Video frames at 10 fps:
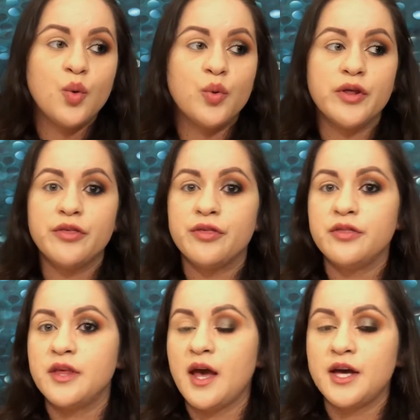with
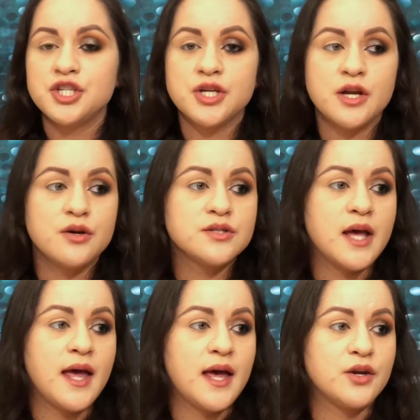the eyeshadows. I
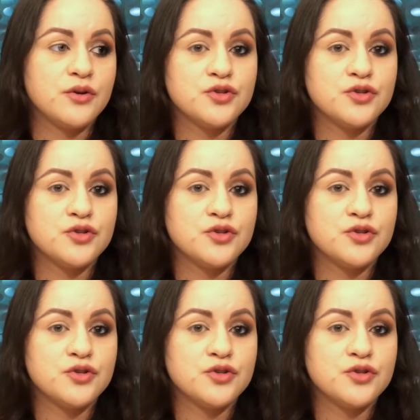had no